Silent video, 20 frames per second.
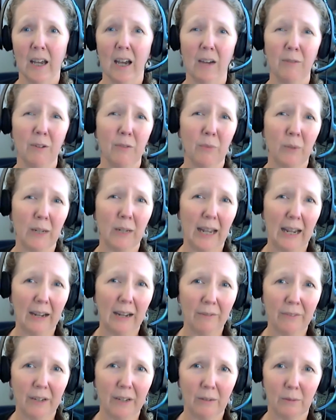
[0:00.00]
of if we
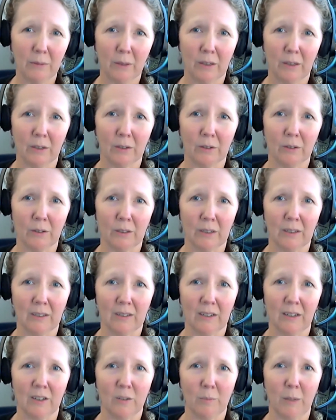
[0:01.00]
have that really early
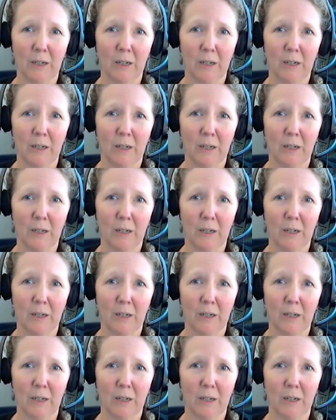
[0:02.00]
stage